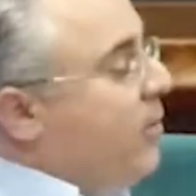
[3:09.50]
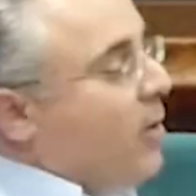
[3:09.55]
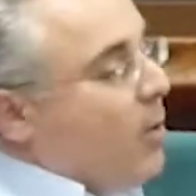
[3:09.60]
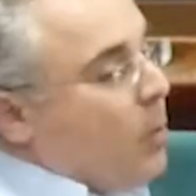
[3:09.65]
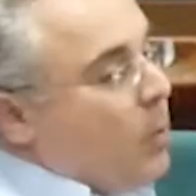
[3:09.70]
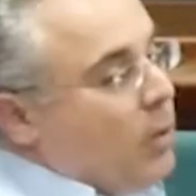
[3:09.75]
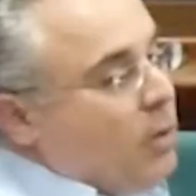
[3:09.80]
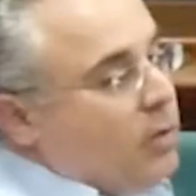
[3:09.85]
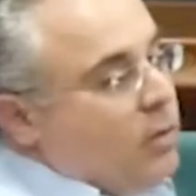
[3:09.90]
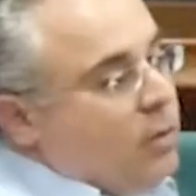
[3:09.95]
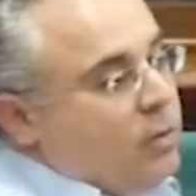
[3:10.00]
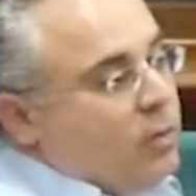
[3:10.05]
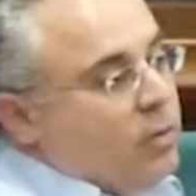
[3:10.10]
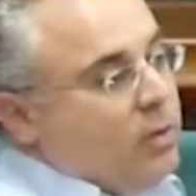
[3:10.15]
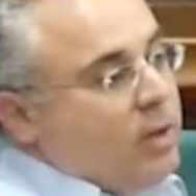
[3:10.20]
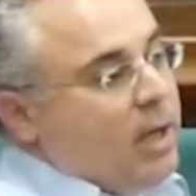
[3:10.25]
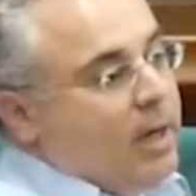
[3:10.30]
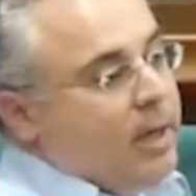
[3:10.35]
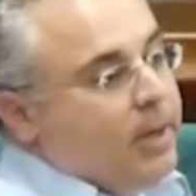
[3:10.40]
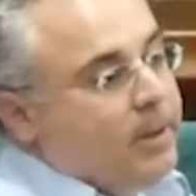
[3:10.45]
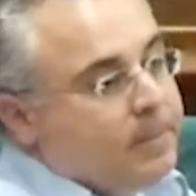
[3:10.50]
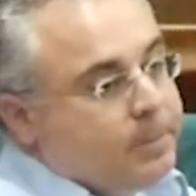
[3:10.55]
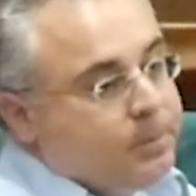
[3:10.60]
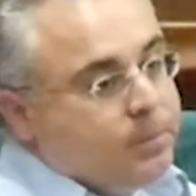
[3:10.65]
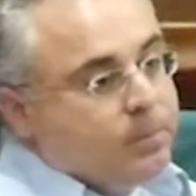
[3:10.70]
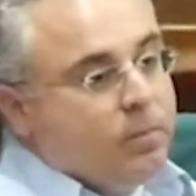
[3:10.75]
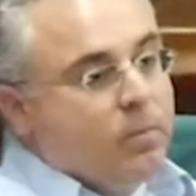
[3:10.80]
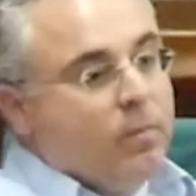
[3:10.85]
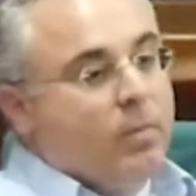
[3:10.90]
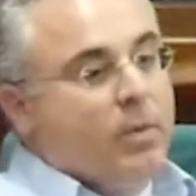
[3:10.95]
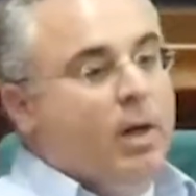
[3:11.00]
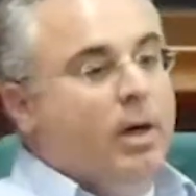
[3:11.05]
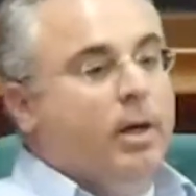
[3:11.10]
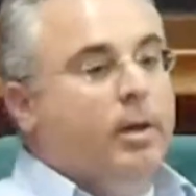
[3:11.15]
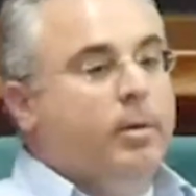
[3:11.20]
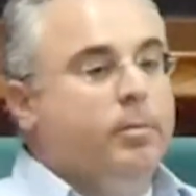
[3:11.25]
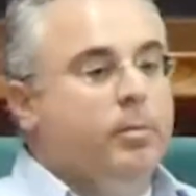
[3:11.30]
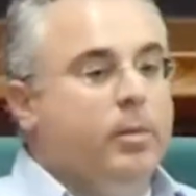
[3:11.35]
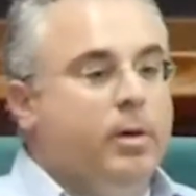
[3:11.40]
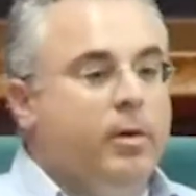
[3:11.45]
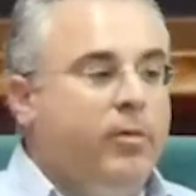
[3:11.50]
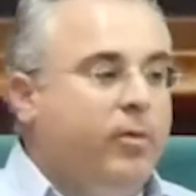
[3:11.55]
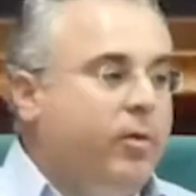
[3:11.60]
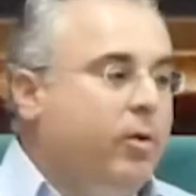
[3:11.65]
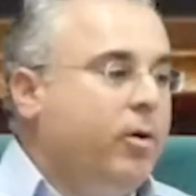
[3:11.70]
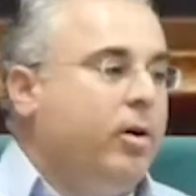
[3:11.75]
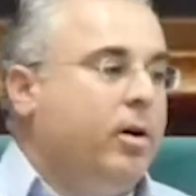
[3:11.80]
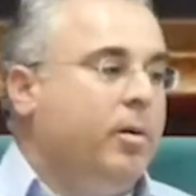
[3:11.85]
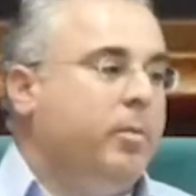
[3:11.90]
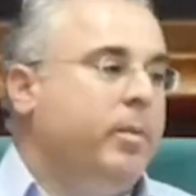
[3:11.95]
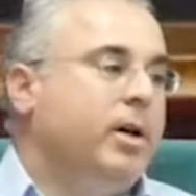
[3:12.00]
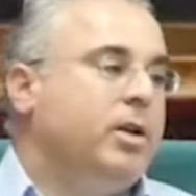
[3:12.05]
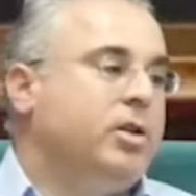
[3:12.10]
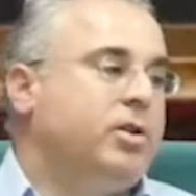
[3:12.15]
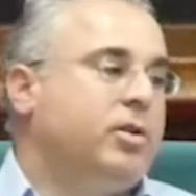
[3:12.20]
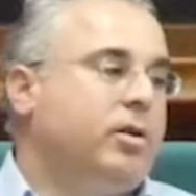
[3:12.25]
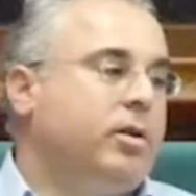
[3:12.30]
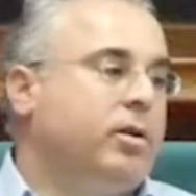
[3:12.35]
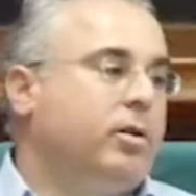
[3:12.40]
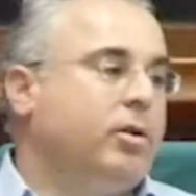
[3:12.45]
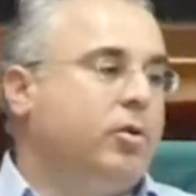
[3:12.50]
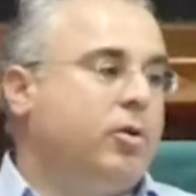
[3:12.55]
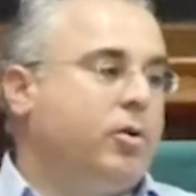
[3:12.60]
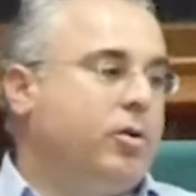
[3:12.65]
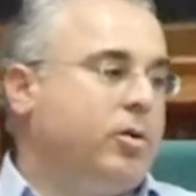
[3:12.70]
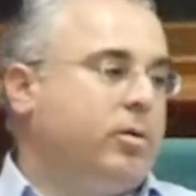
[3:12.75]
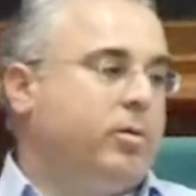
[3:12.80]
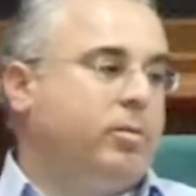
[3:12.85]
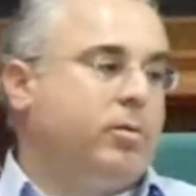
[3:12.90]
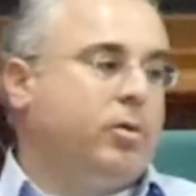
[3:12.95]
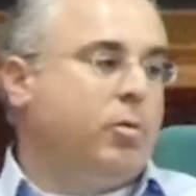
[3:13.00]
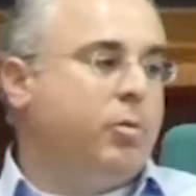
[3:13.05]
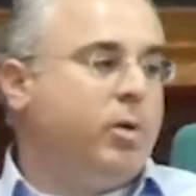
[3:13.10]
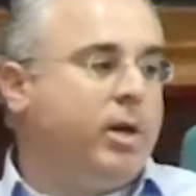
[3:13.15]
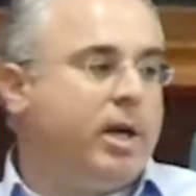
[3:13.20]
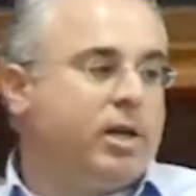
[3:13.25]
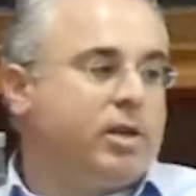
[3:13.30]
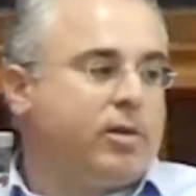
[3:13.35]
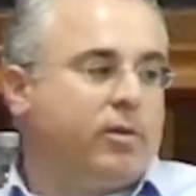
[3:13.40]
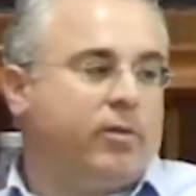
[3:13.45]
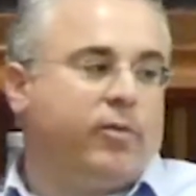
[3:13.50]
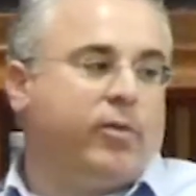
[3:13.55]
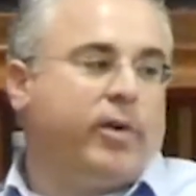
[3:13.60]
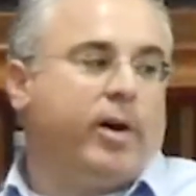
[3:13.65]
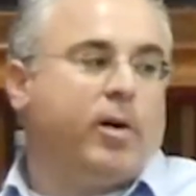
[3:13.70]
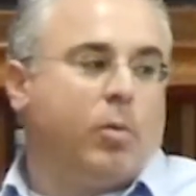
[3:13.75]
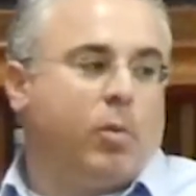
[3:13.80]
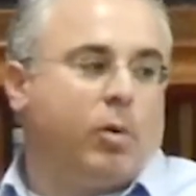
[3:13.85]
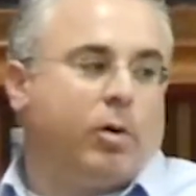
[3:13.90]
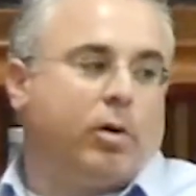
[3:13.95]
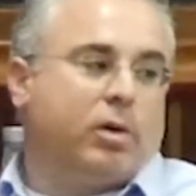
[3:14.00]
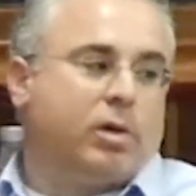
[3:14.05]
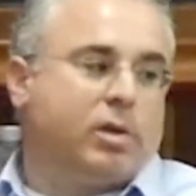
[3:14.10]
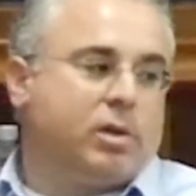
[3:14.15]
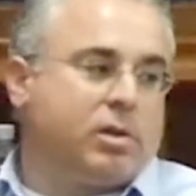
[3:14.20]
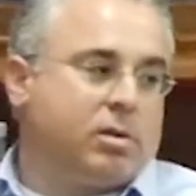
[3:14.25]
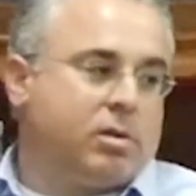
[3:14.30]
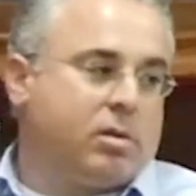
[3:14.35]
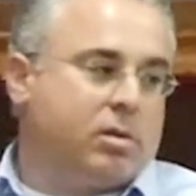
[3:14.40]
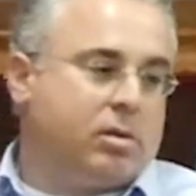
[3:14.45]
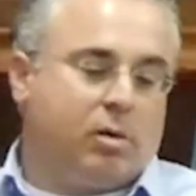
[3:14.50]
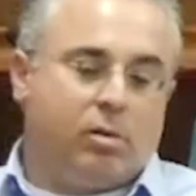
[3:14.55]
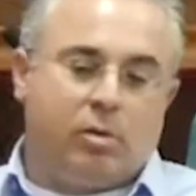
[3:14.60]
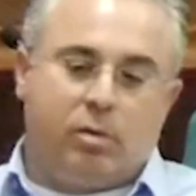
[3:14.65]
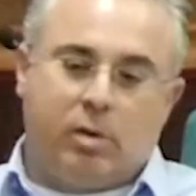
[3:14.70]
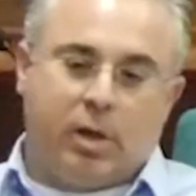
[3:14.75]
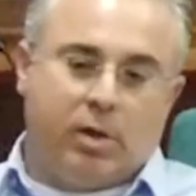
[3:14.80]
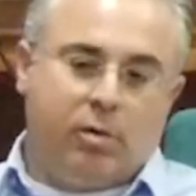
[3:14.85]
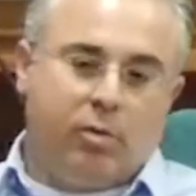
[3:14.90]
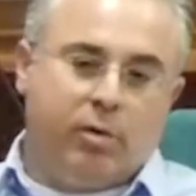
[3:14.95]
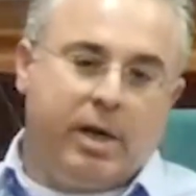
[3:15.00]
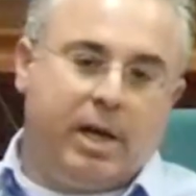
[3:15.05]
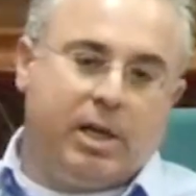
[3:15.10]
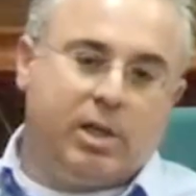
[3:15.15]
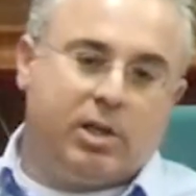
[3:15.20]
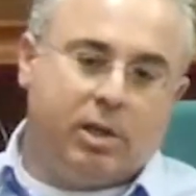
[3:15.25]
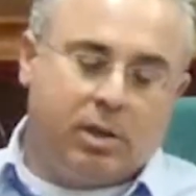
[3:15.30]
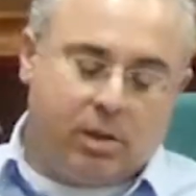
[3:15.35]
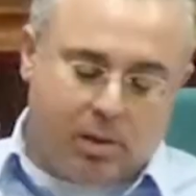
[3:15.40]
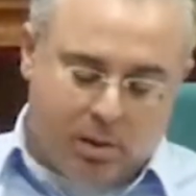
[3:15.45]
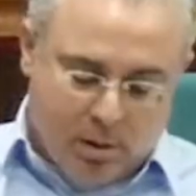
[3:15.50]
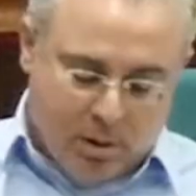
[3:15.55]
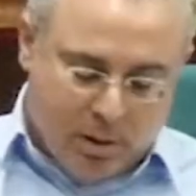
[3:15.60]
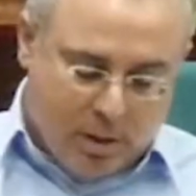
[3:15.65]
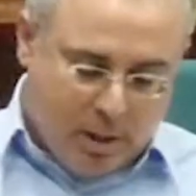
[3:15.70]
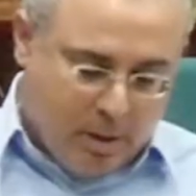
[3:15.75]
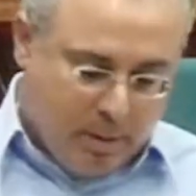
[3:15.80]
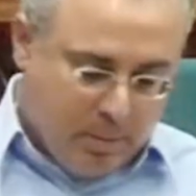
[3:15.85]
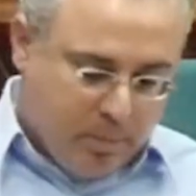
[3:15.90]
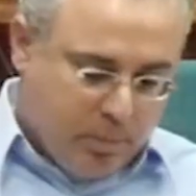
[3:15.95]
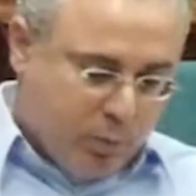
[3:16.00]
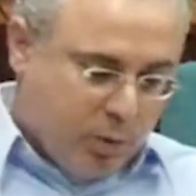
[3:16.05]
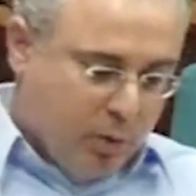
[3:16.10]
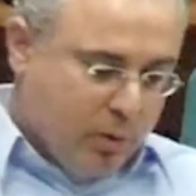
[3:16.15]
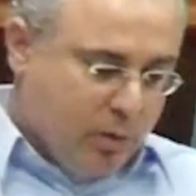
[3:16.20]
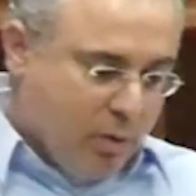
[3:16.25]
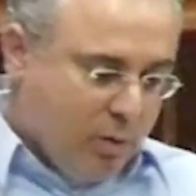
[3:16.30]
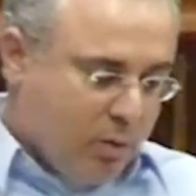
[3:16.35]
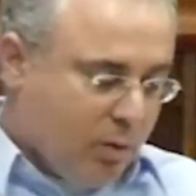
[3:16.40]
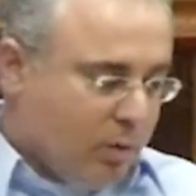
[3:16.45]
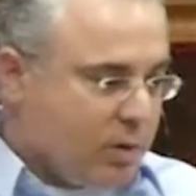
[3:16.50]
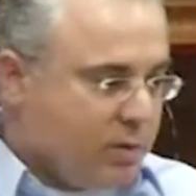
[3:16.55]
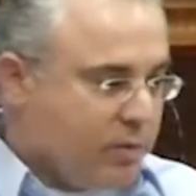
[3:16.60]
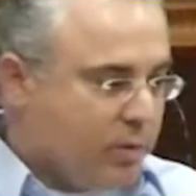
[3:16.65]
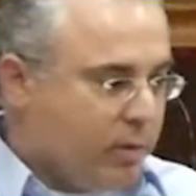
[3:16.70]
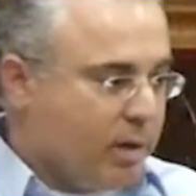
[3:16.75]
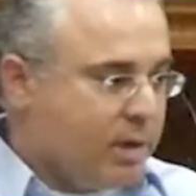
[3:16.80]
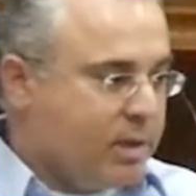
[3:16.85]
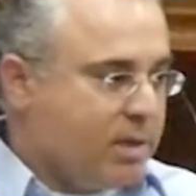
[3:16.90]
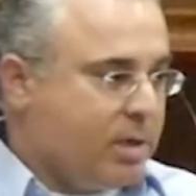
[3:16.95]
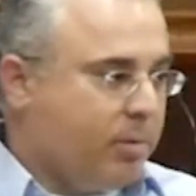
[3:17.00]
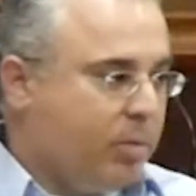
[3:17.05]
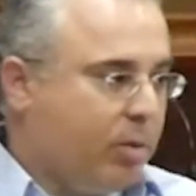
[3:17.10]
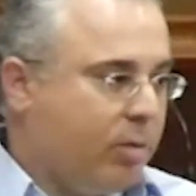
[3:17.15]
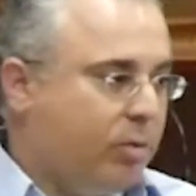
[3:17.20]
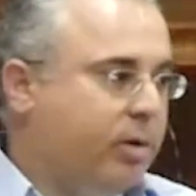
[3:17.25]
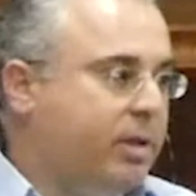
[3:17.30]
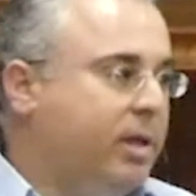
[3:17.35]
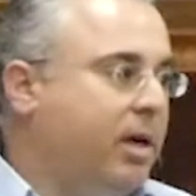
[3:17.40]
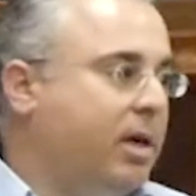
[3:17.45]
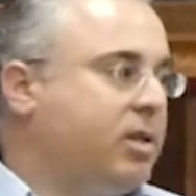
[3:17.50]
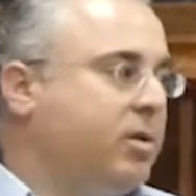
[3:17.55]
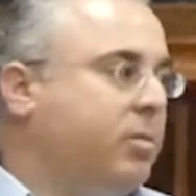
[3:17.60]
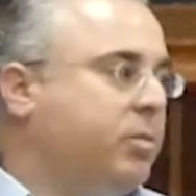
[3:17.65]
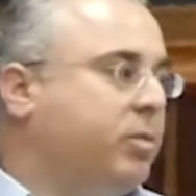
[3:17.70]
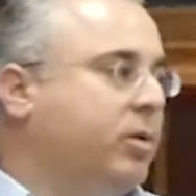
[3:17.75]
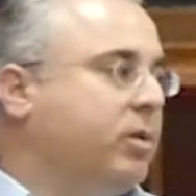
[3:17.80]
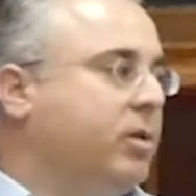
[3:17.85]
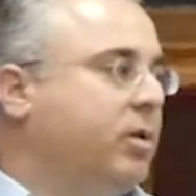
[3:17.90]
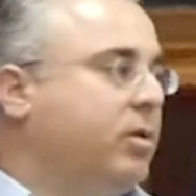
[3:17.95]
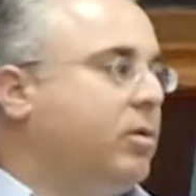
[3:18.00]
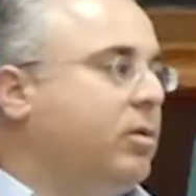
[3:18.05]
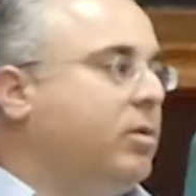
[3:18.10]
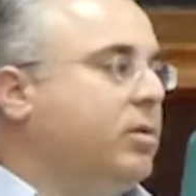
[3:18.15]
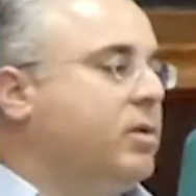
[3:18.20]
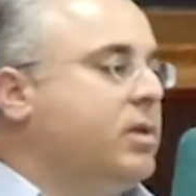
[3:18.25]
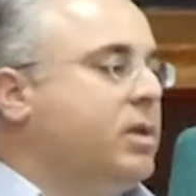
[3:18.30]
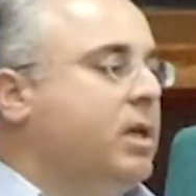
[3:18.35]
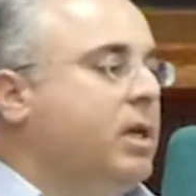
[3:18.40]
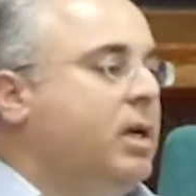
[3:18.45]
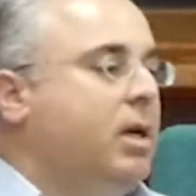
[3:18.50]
forward to today, if you're going to measure communication frameworks or aggregation protocols, for example, reduction protocols,